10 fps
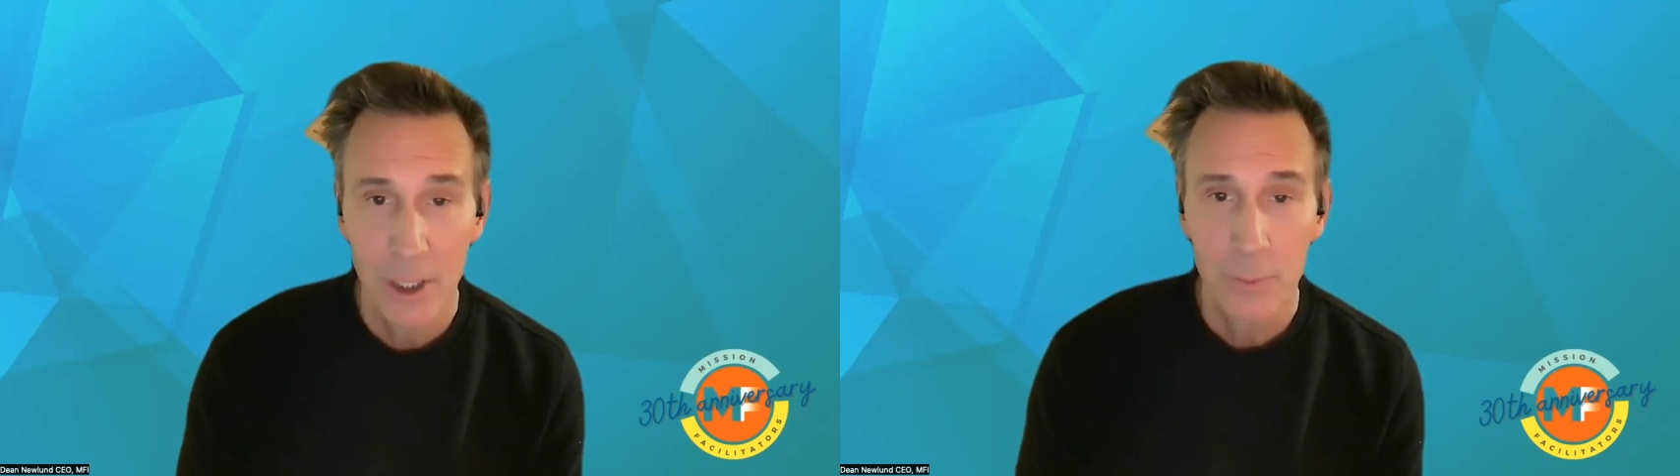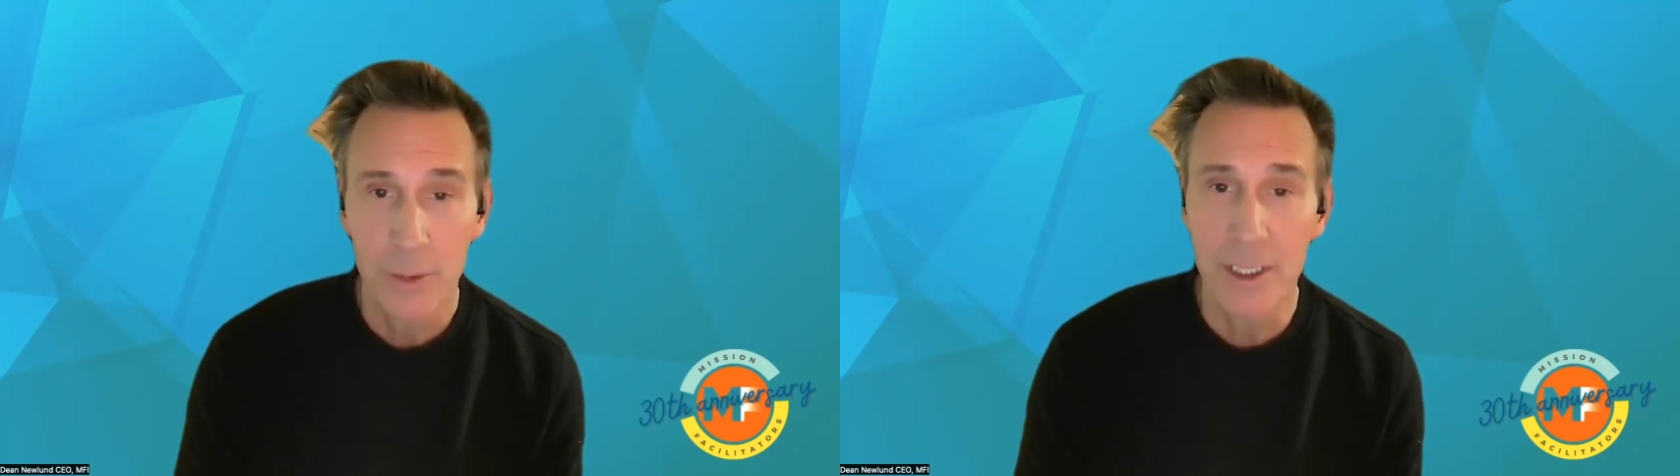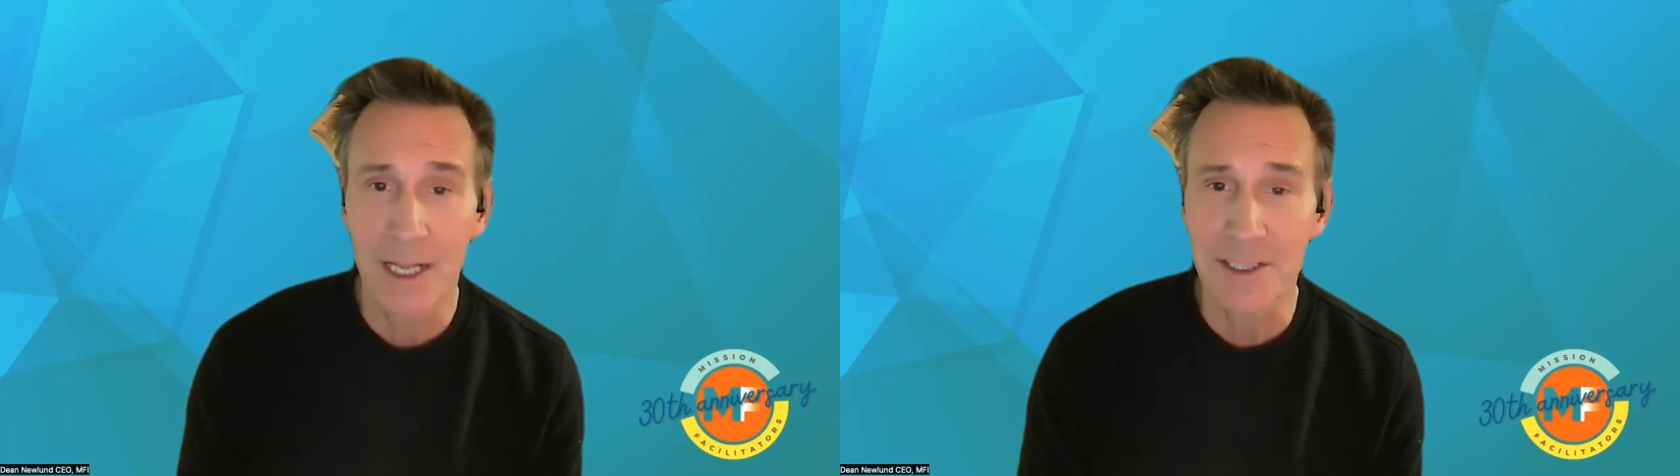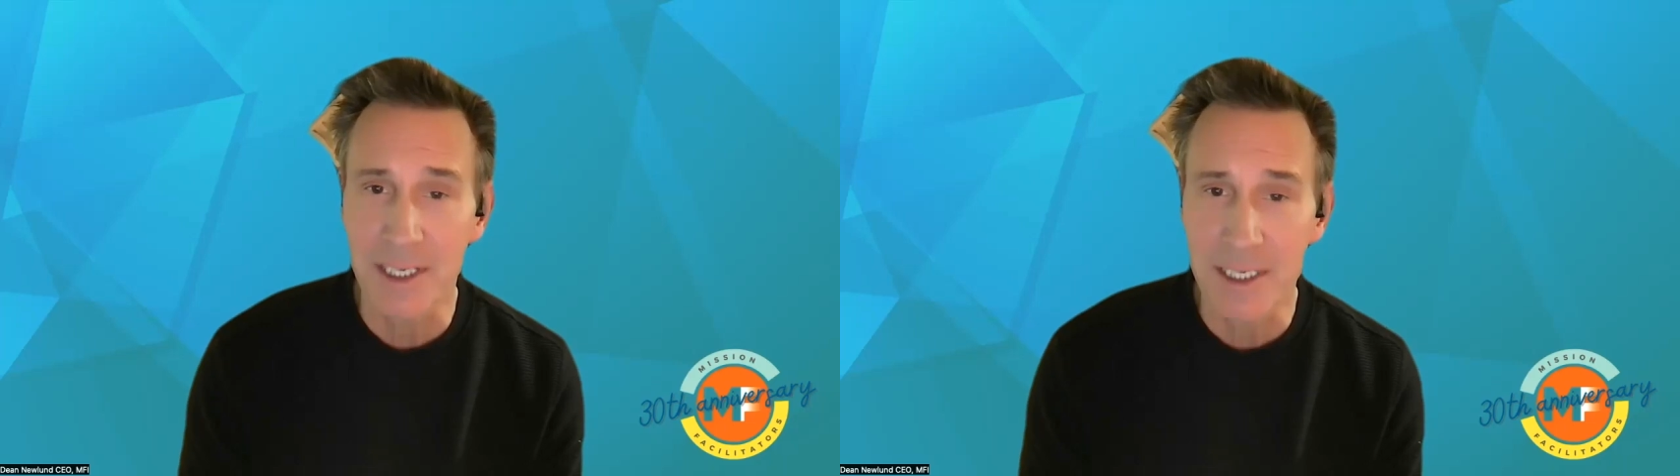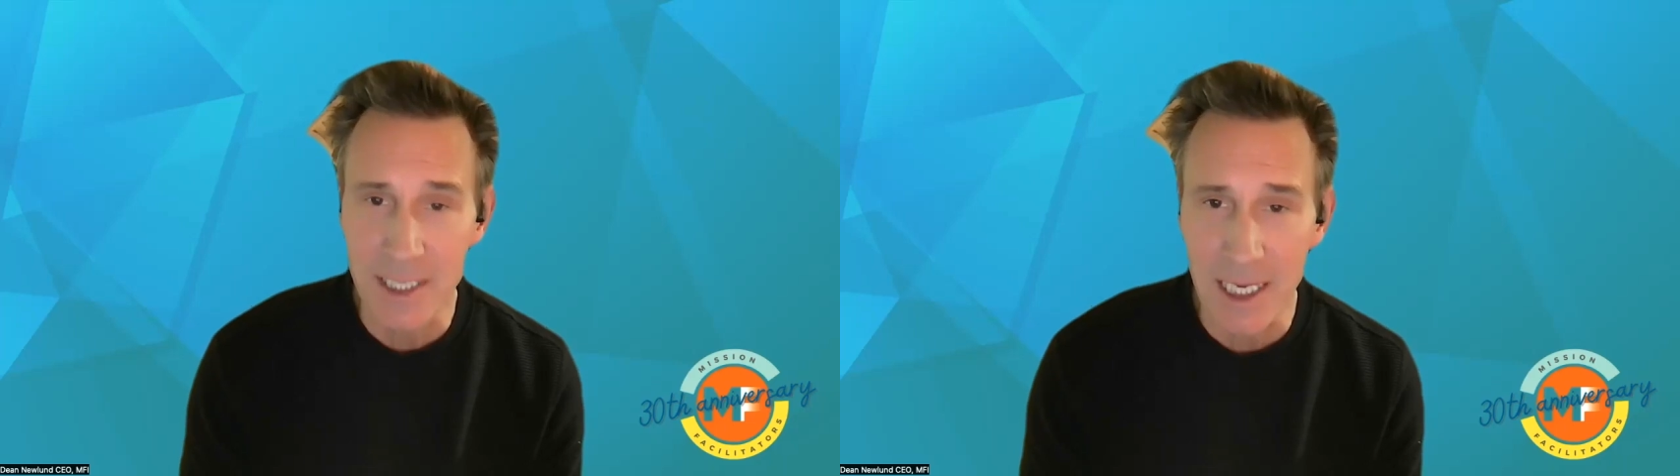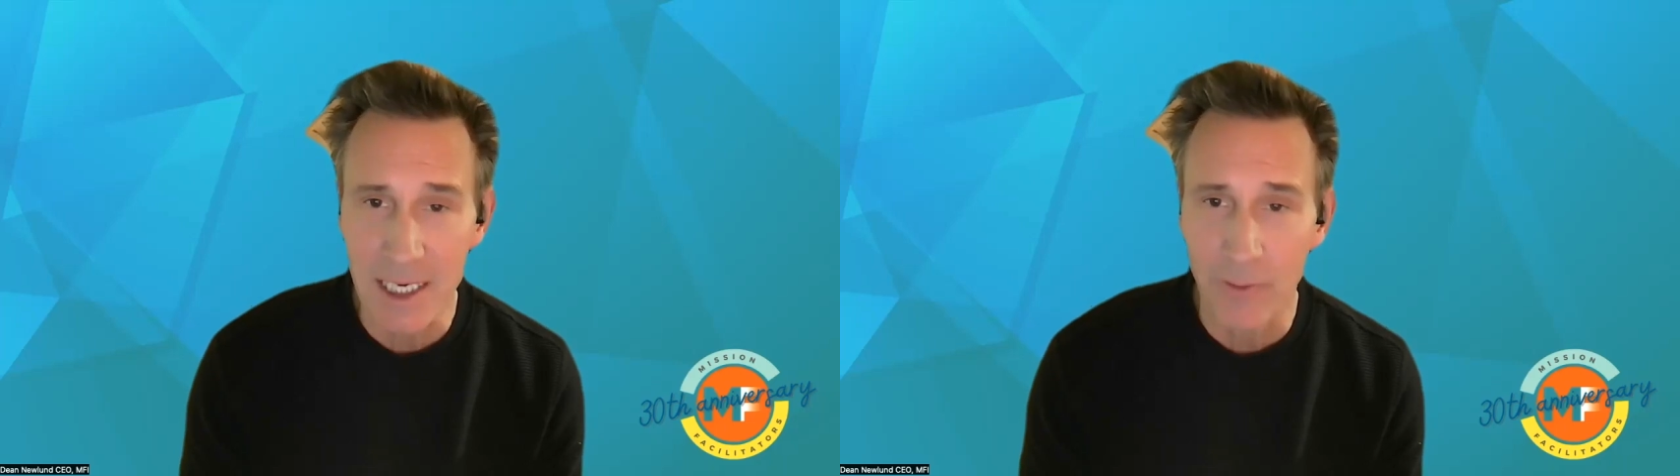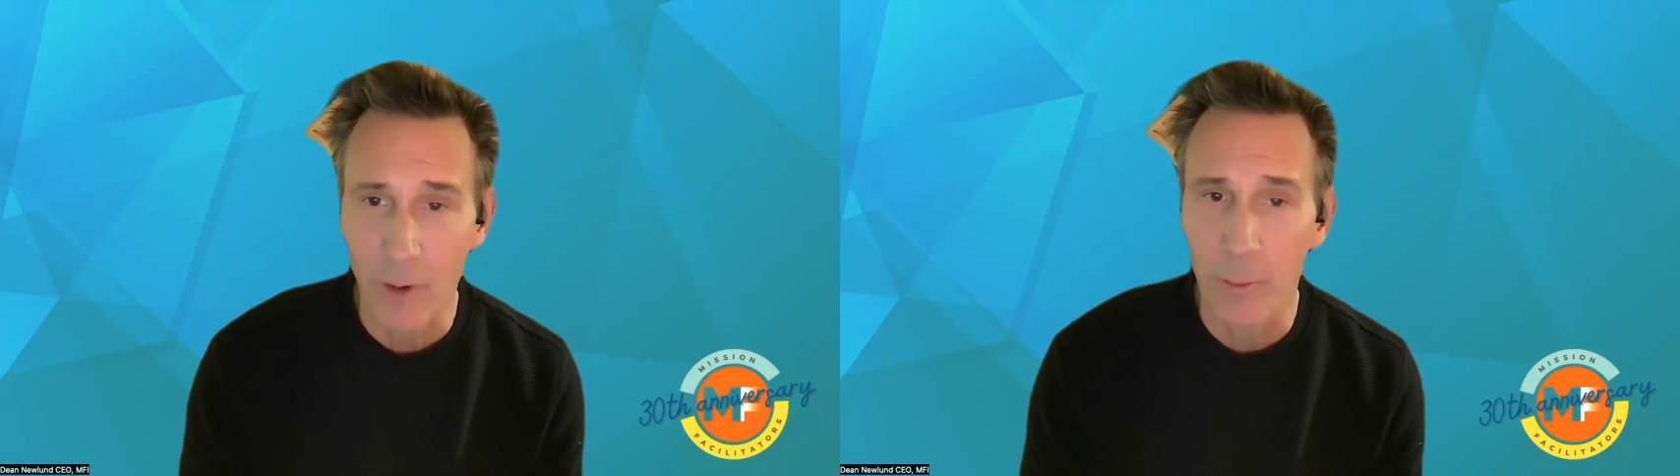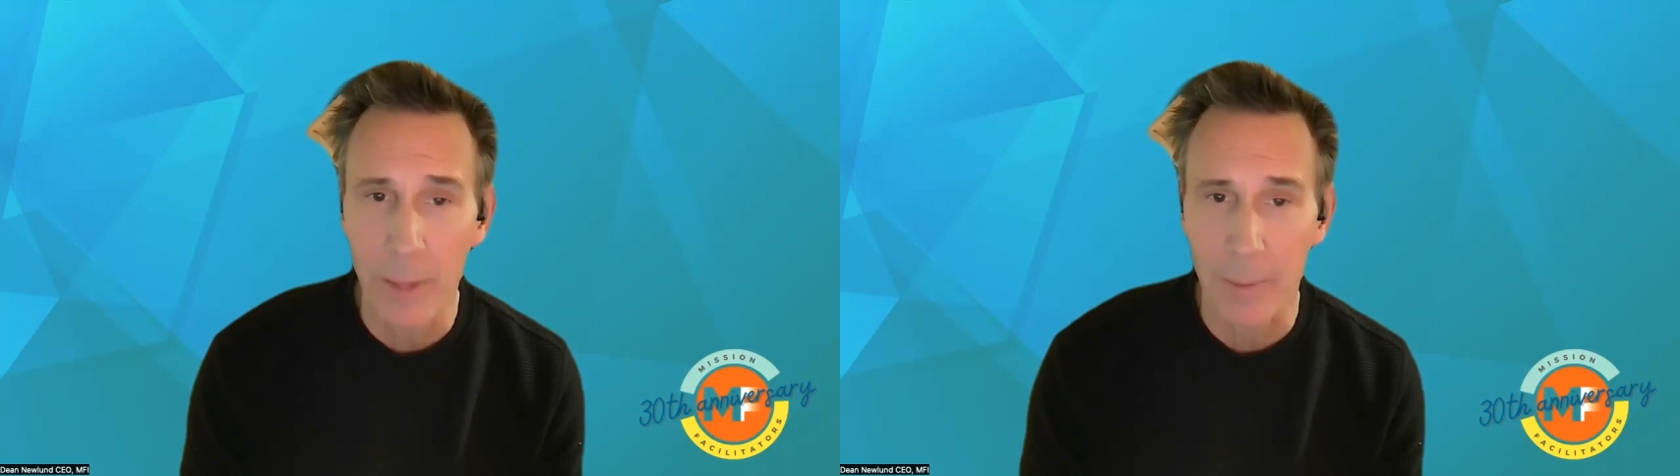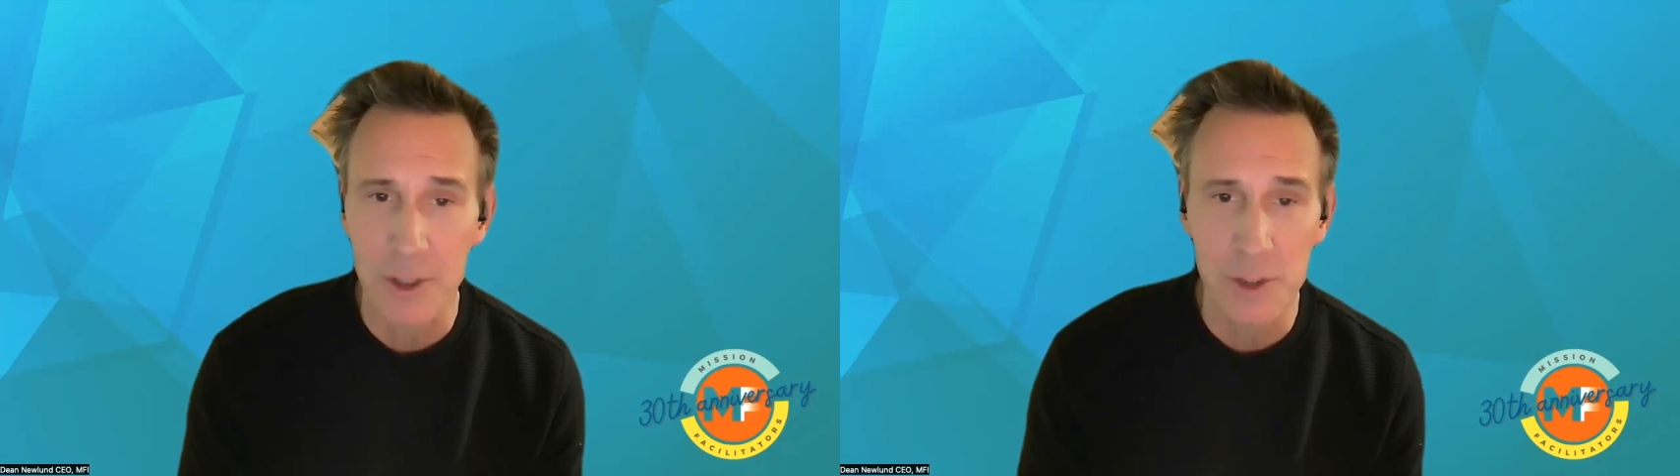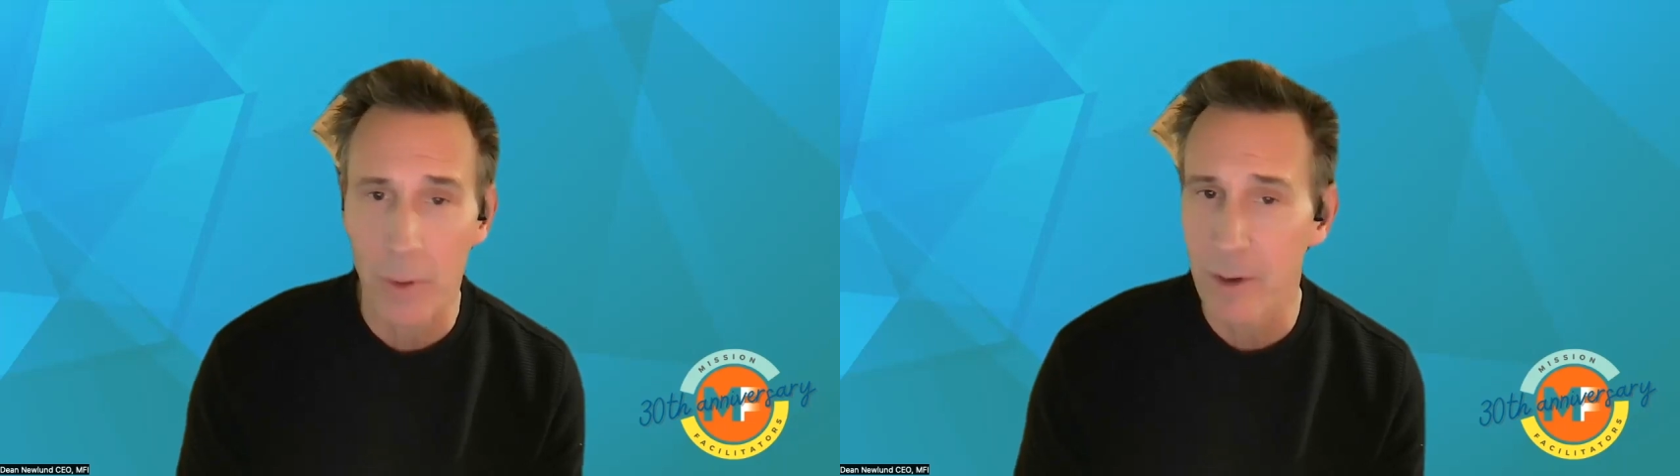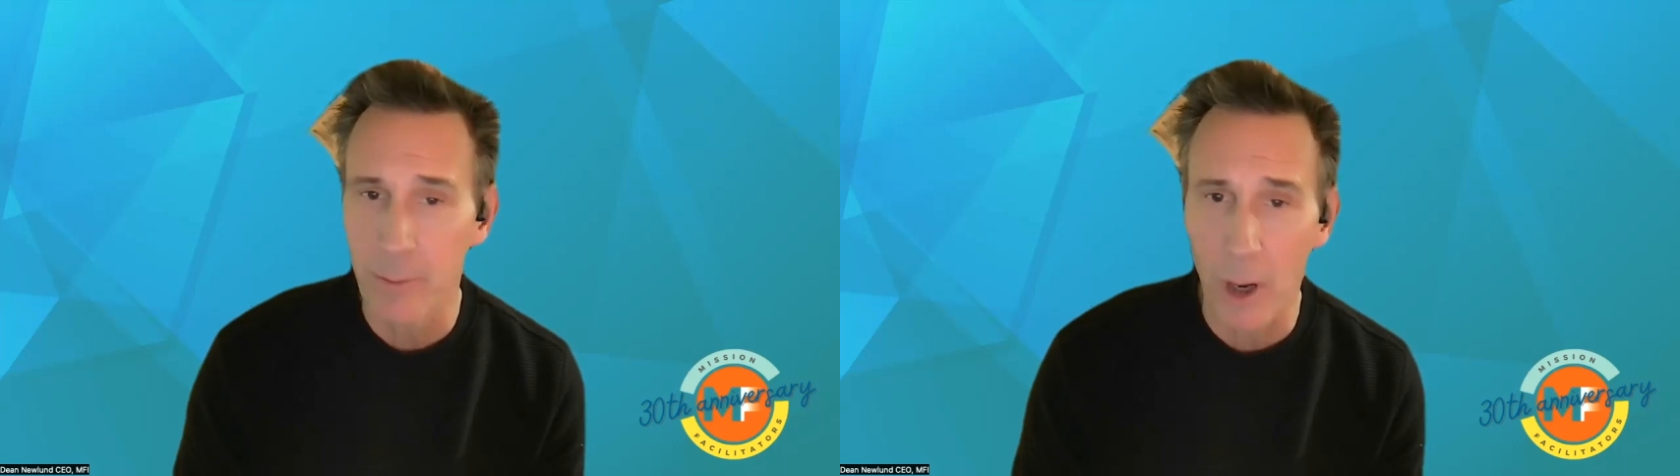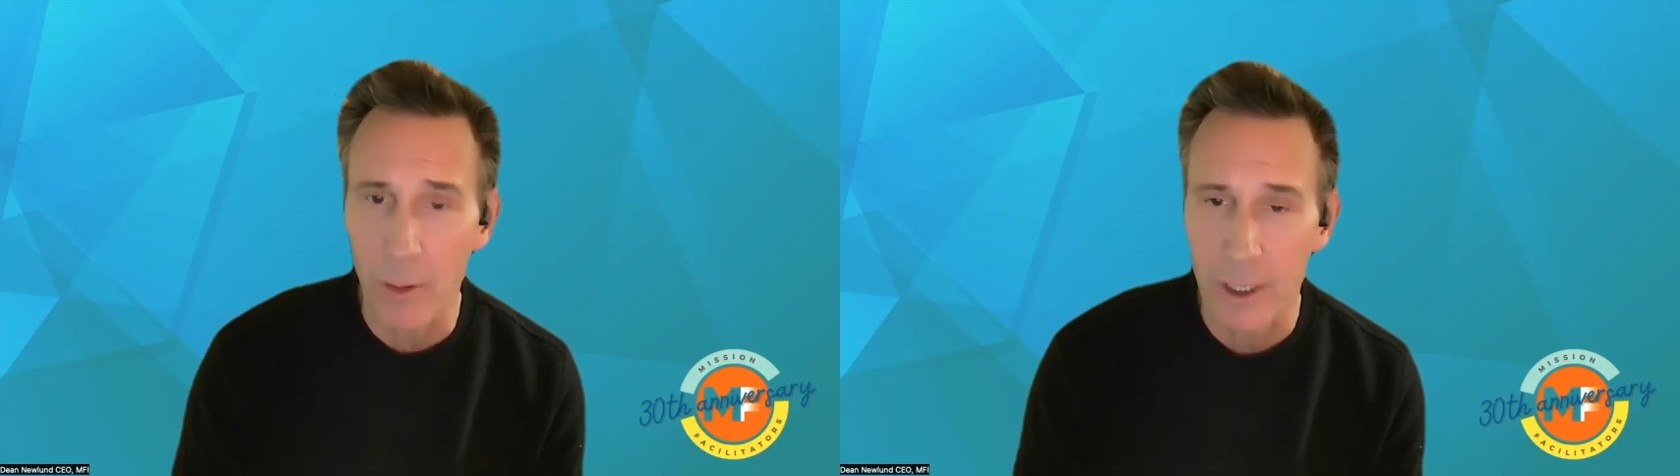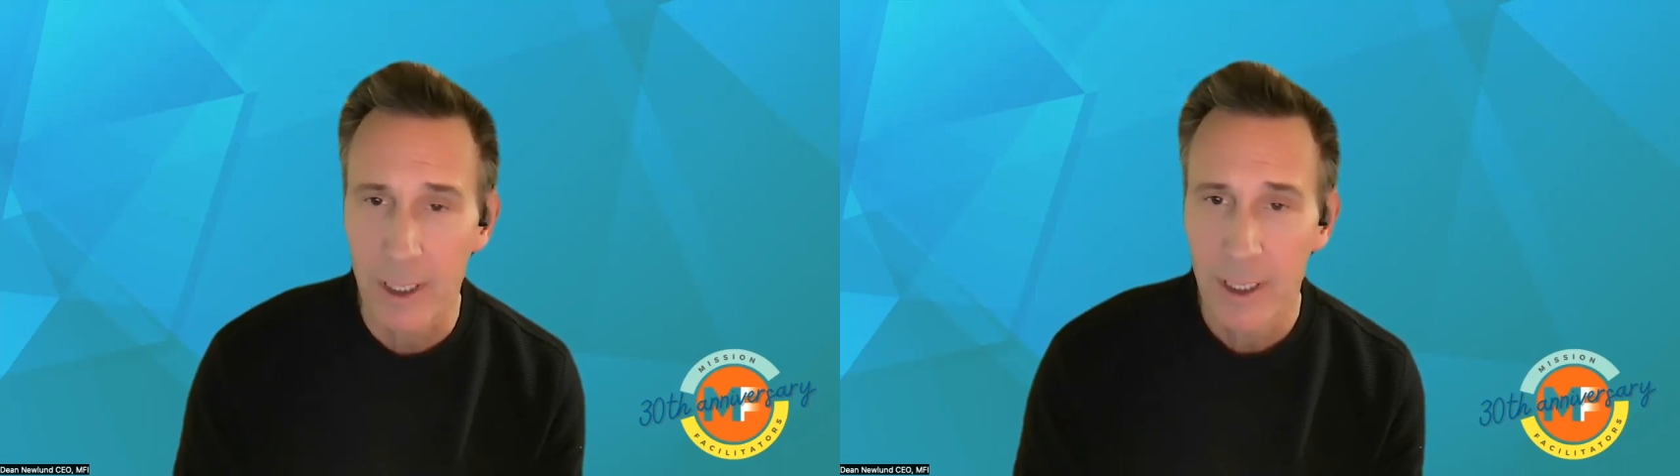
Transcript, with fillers: would not succeed if all members were remote.